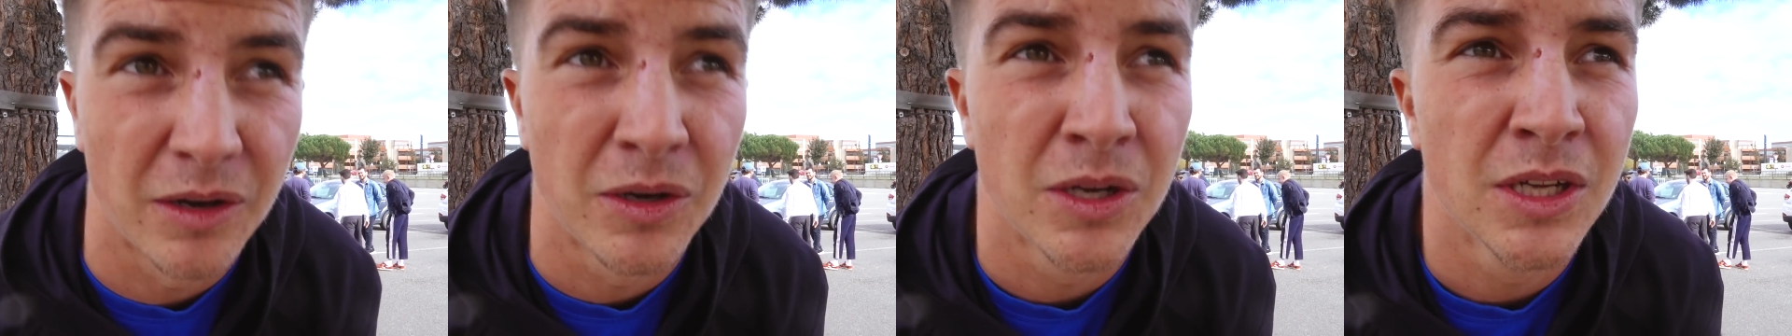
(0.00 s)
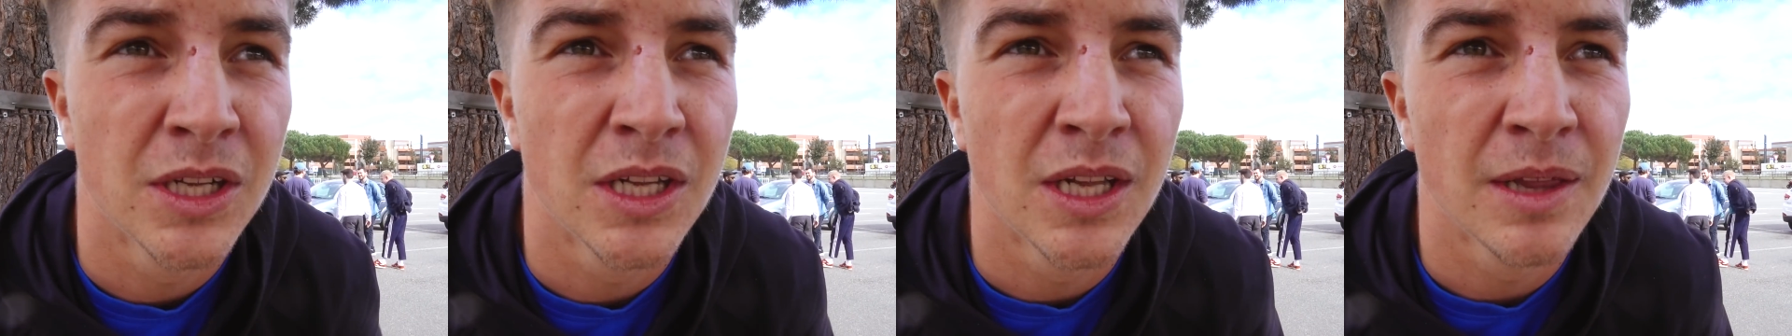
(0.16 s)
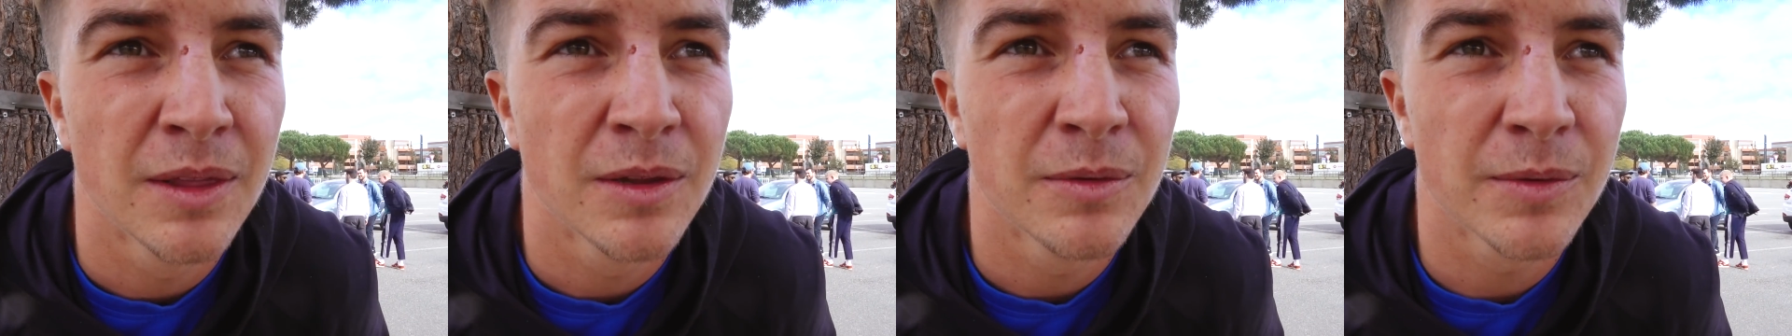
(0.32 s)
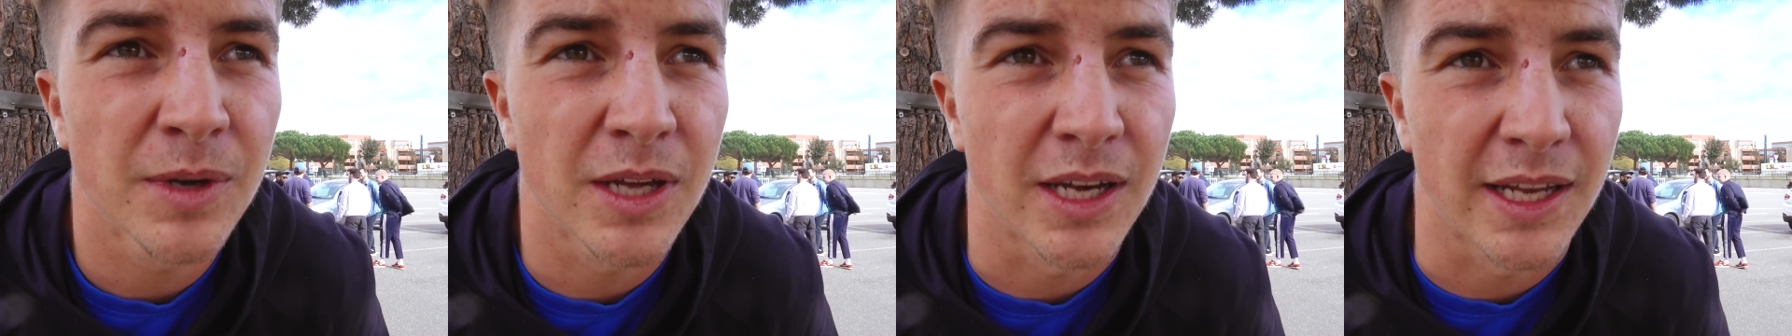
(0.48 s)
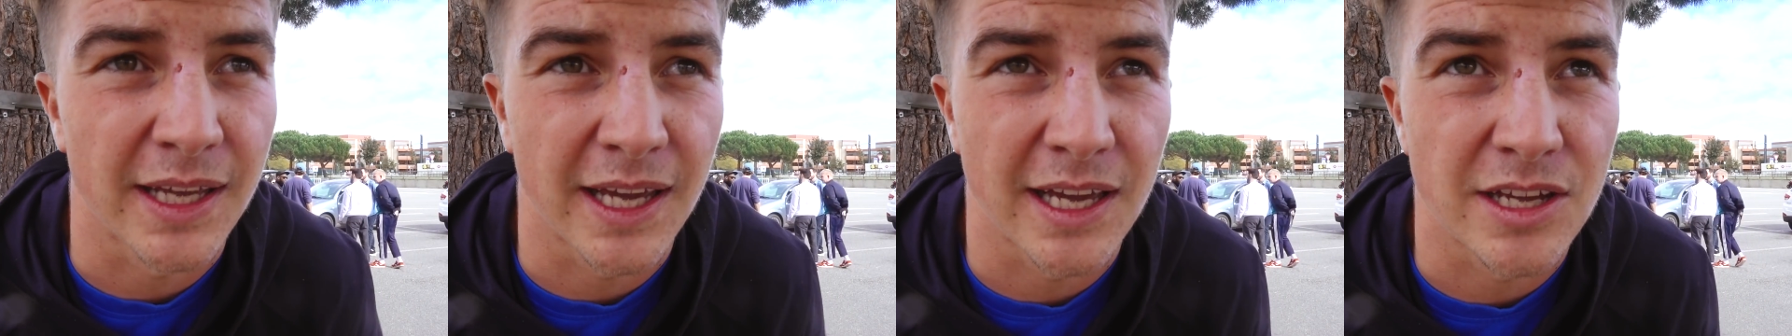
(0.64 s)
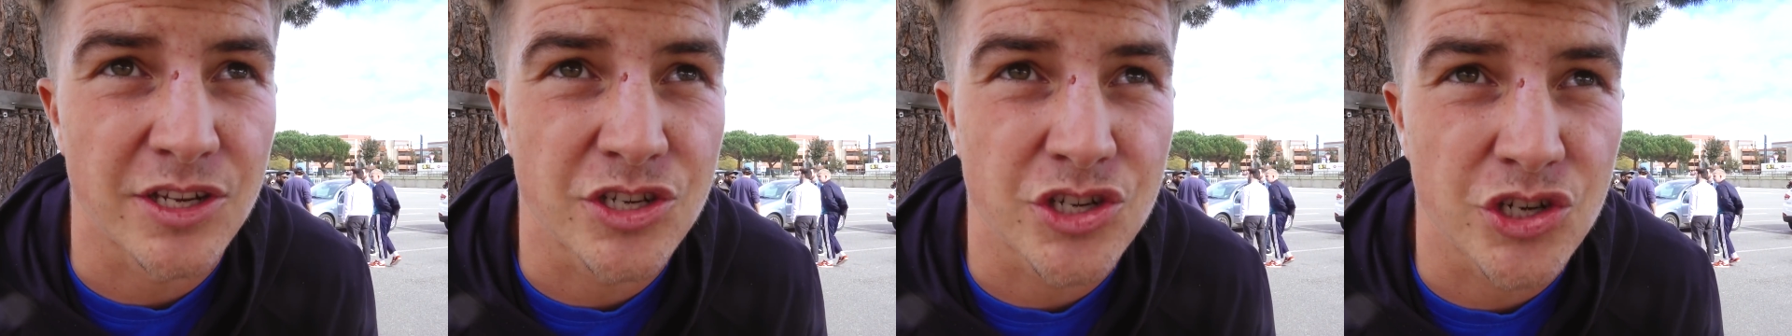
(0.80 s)
I'm
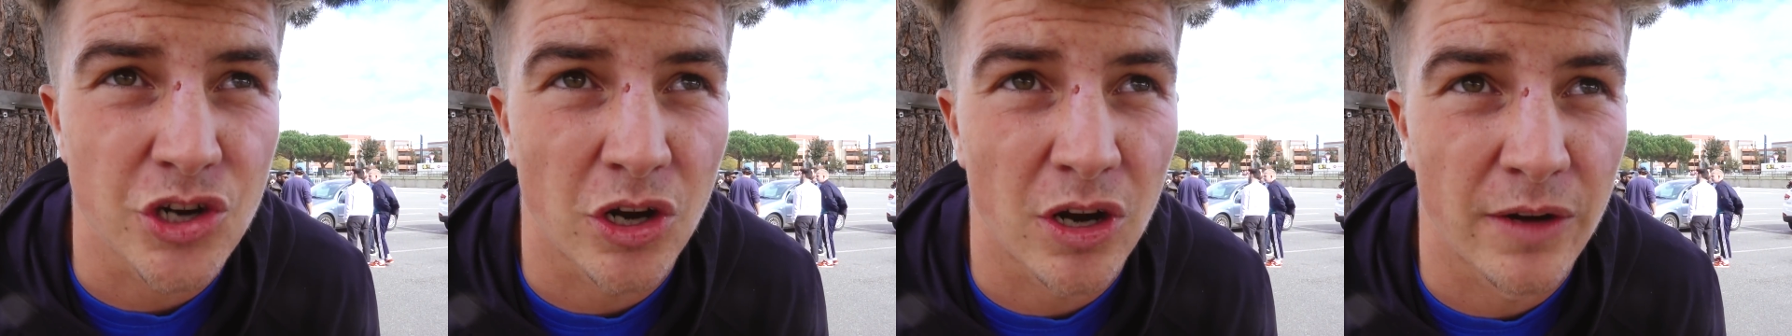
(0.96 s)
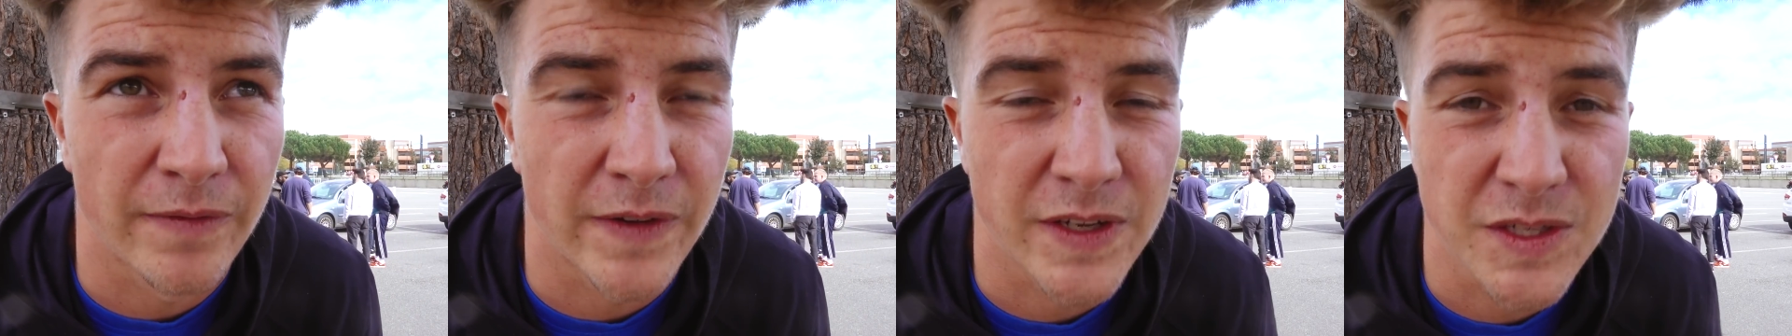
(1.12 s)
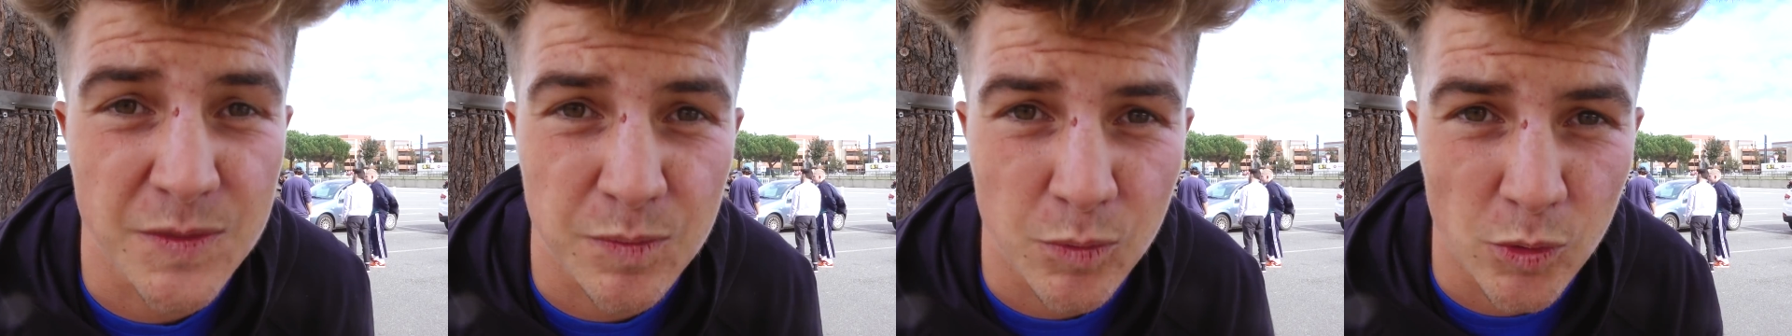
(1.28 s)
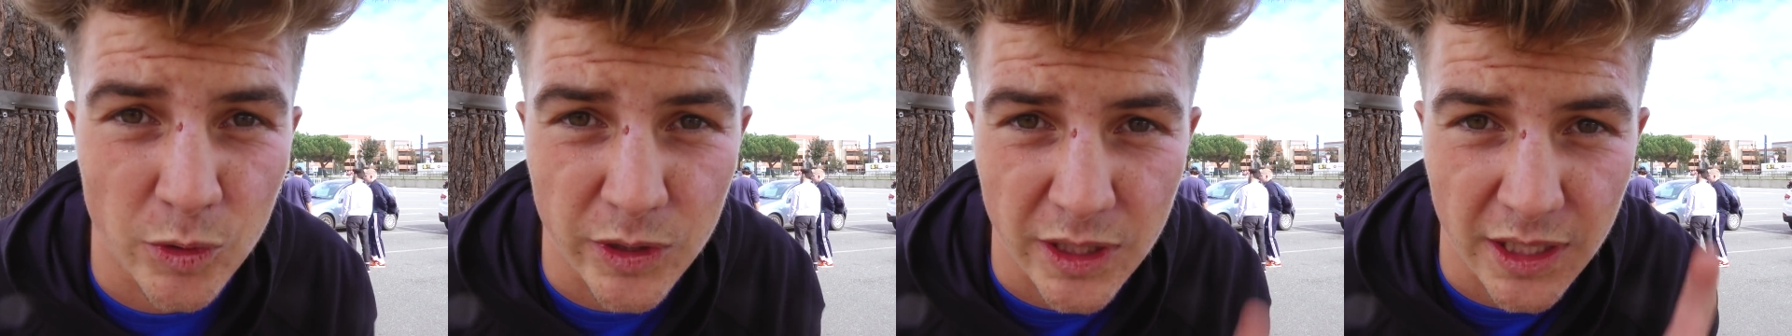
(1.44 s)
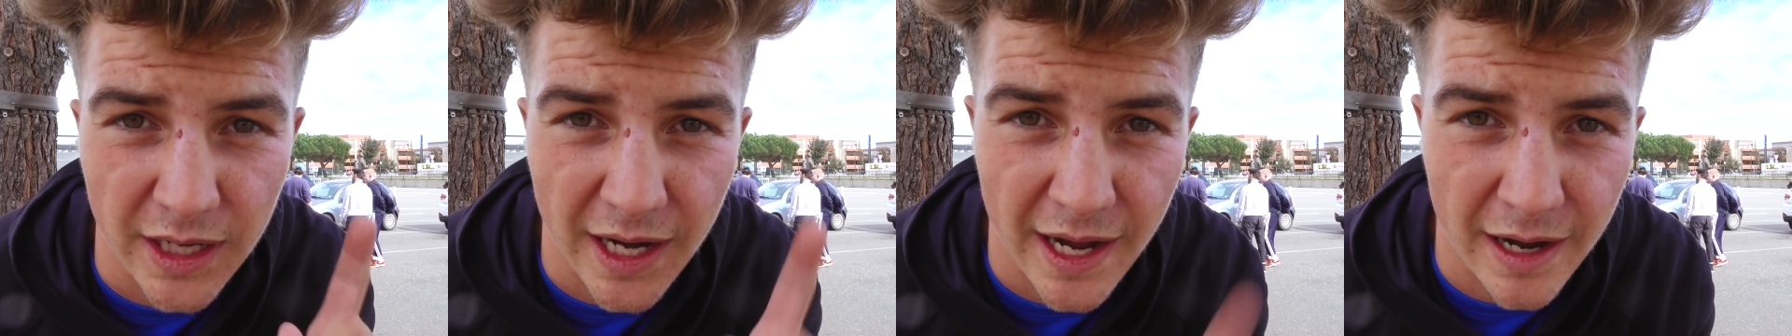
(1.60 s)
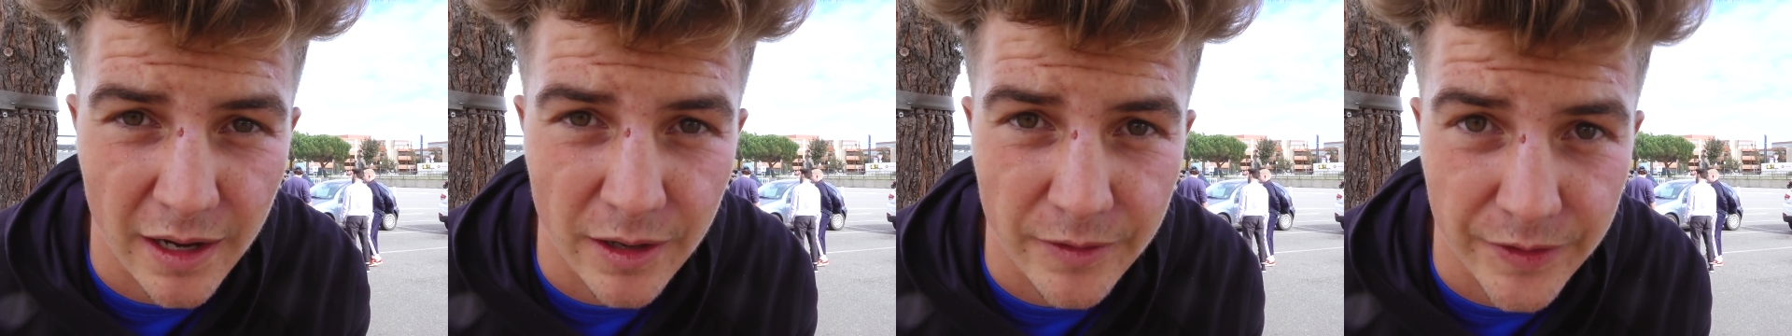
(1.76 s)
gonna get a shot of us
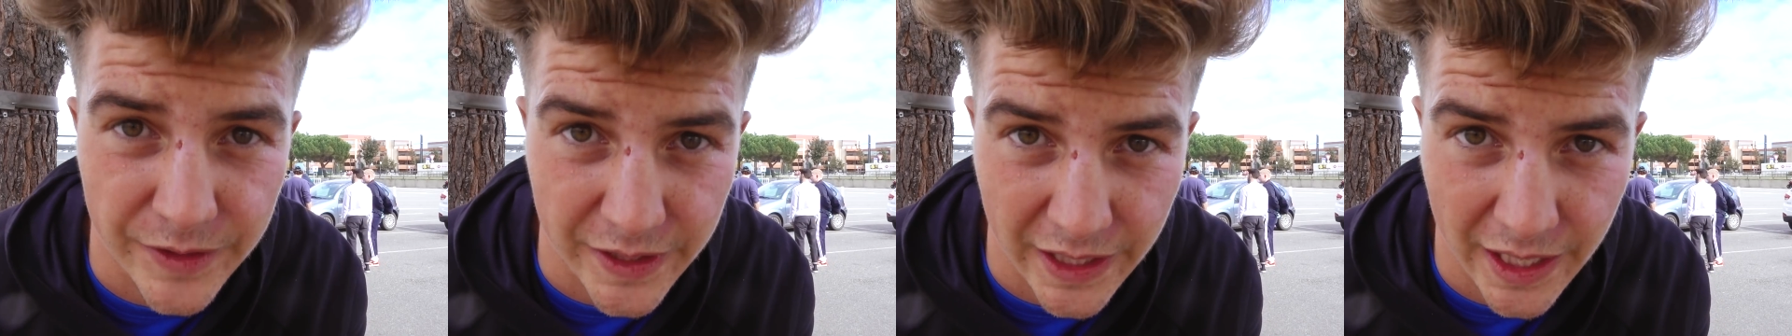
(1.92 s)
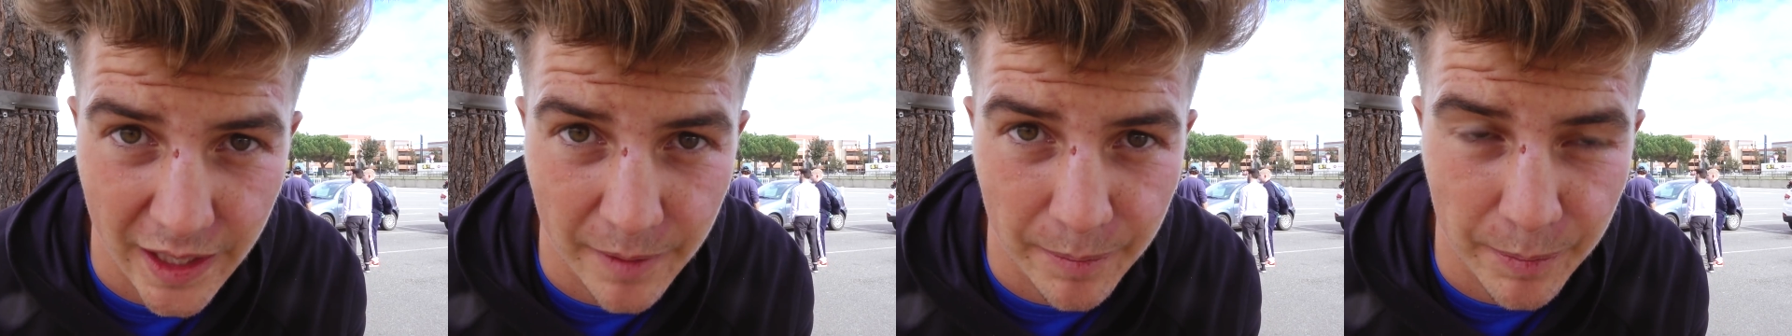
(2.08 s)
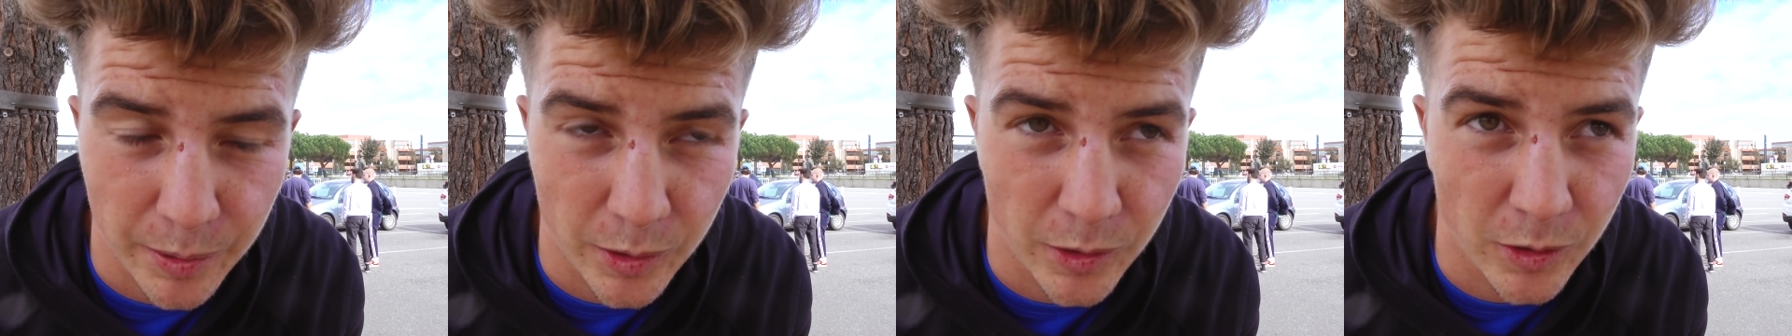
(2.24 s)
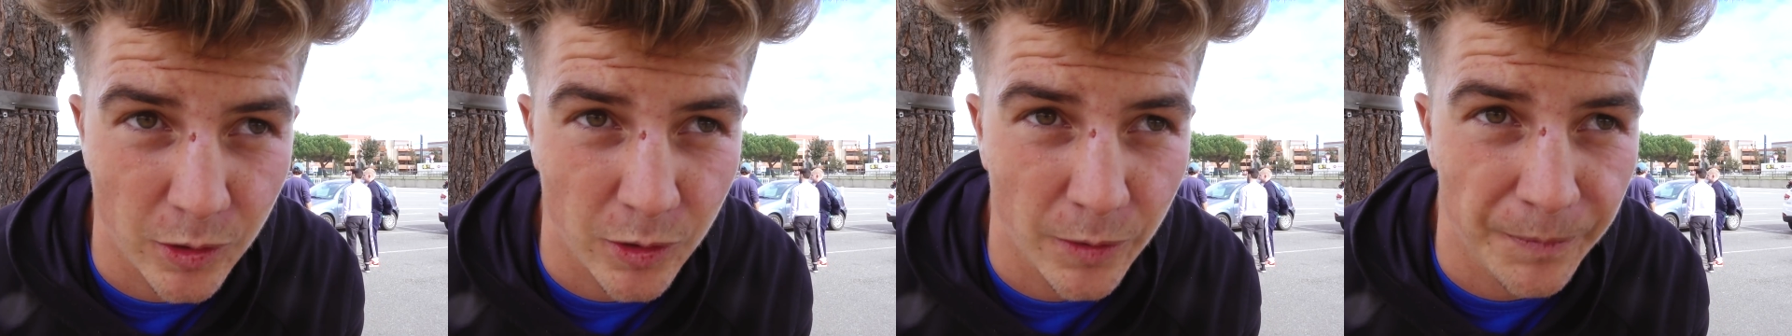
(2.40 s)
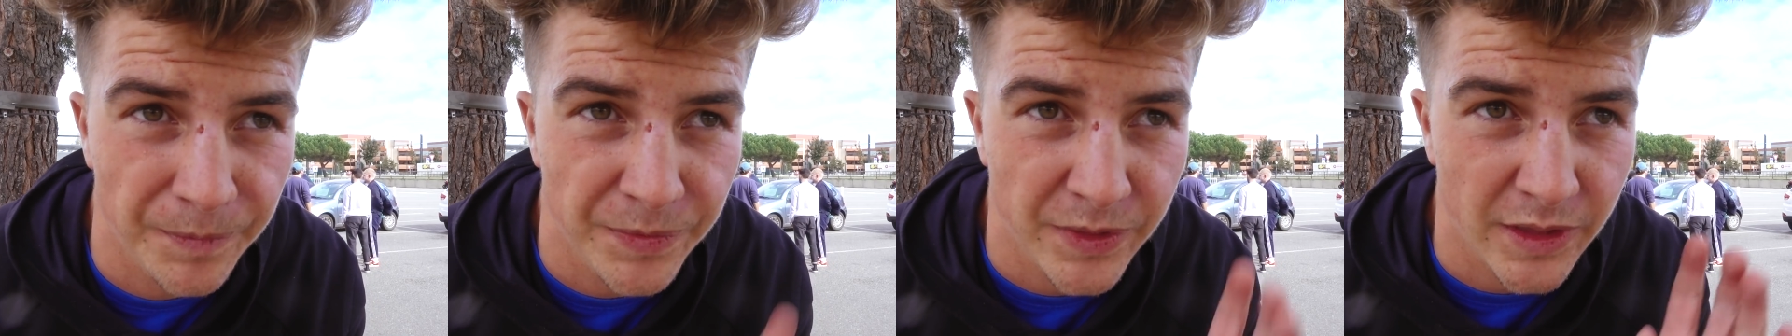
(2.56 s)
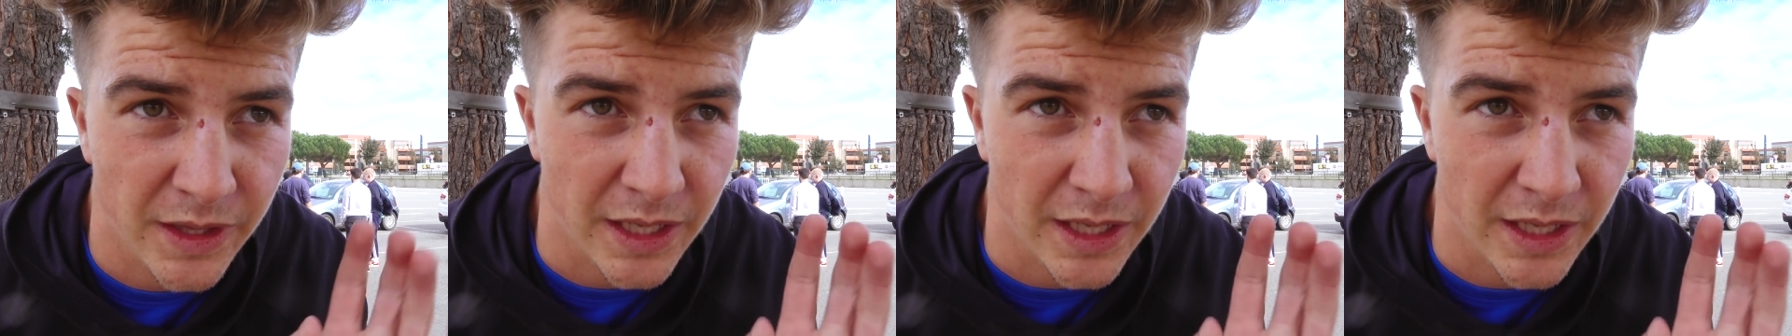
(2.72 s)
walking out of the airport.